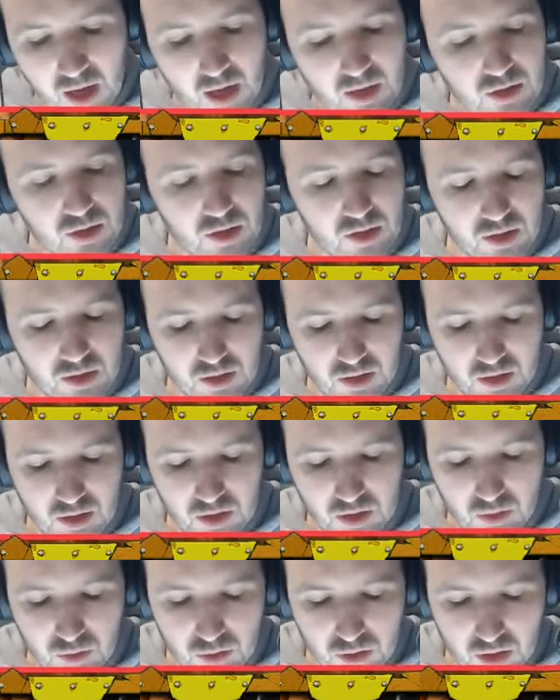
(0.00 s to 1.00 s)
He's
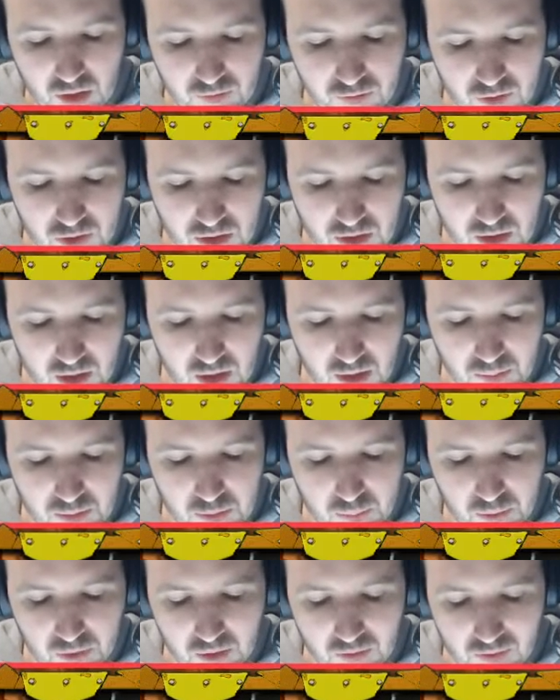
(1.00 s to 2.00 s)
used different schemes
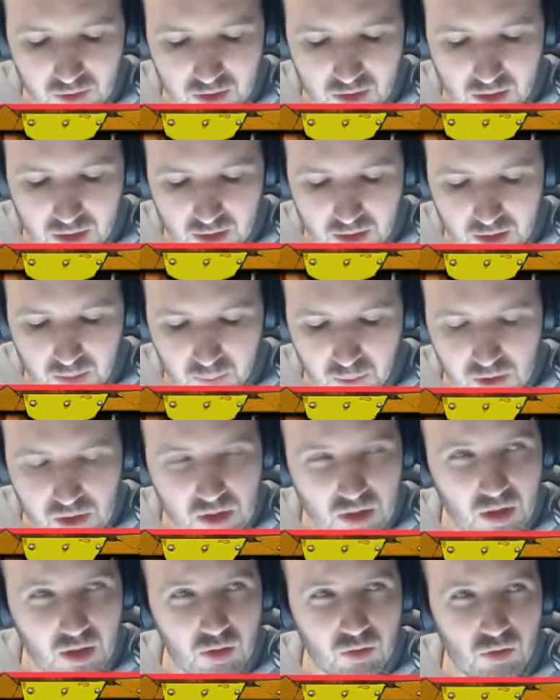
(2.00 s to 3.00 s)
previously, but he's
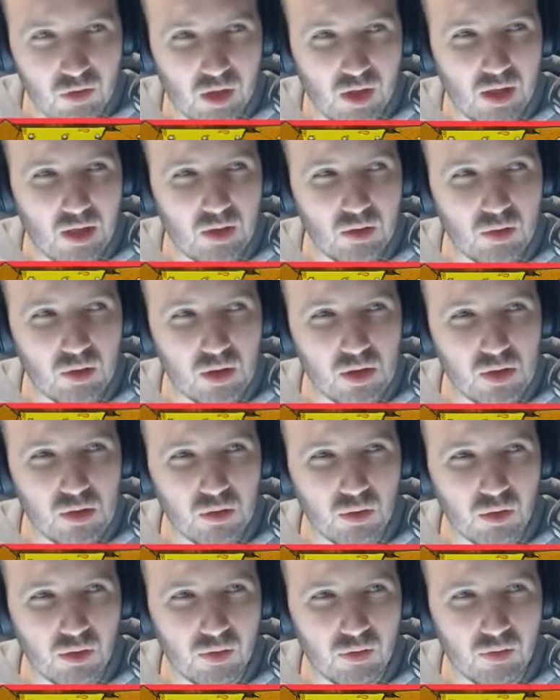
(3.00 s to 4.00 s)
got a really nice
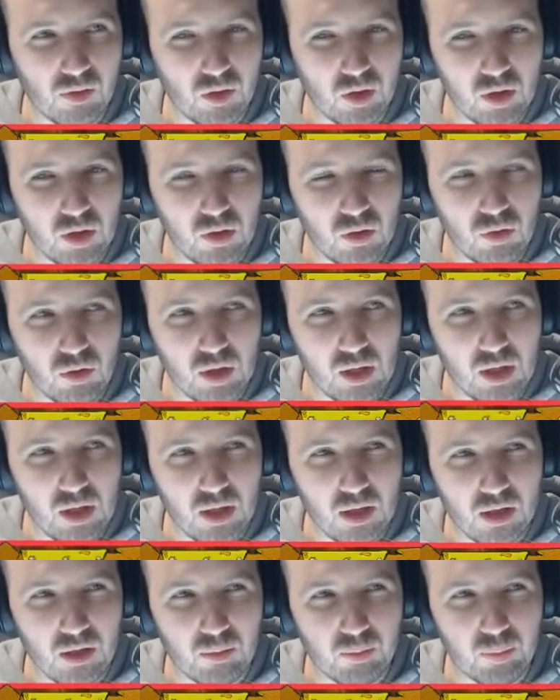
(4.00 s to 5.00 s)
sort of like
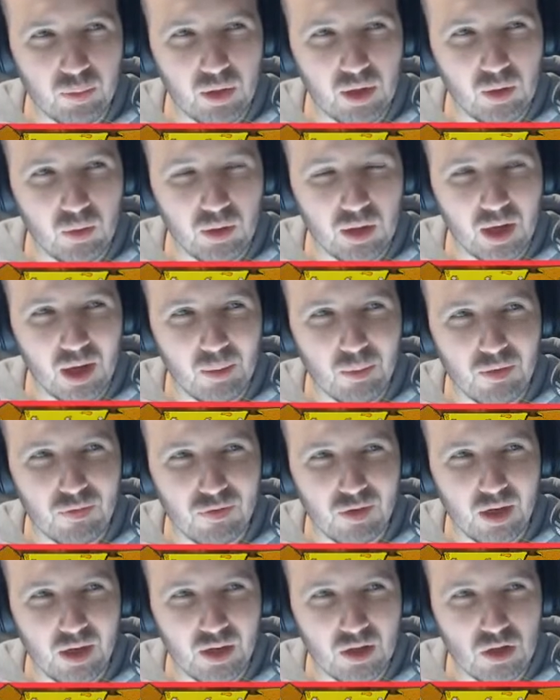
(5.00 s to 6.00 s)
green and brown
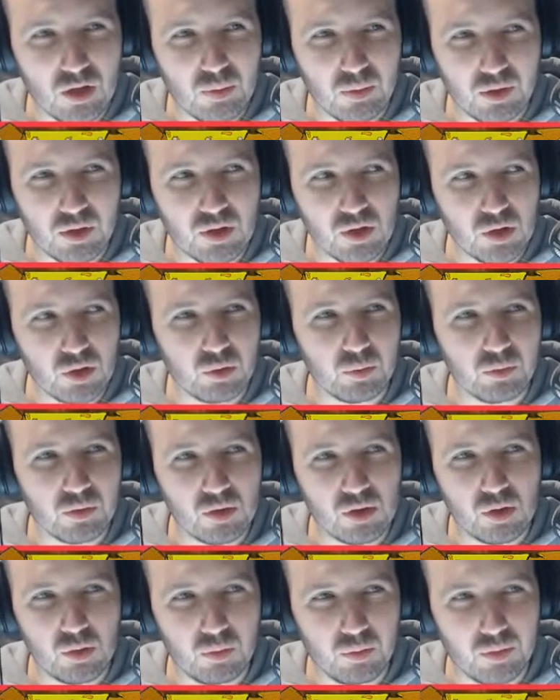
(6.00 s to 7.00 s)
camouflage. But it's
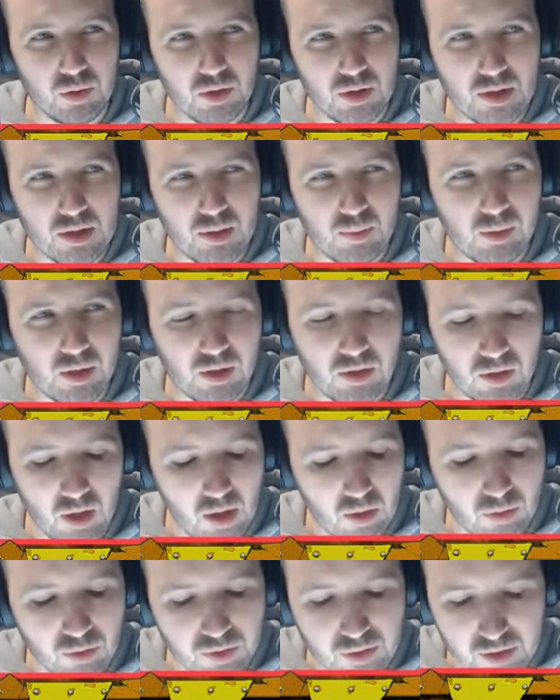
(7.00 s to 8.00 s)
some similar
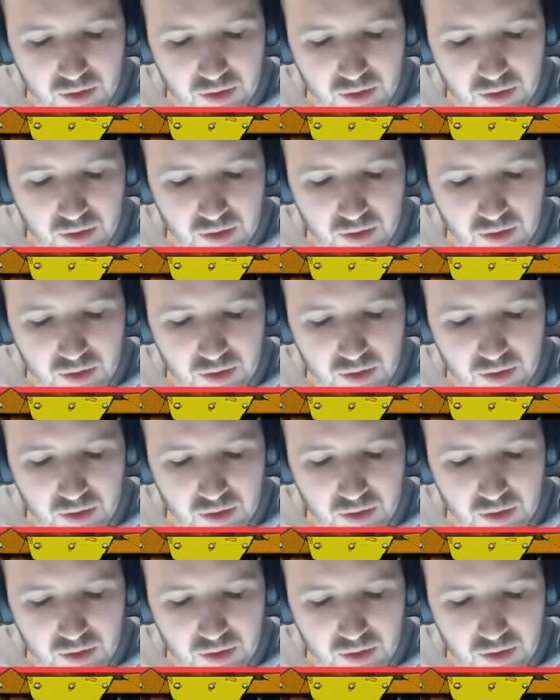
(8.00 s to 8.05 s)
tones.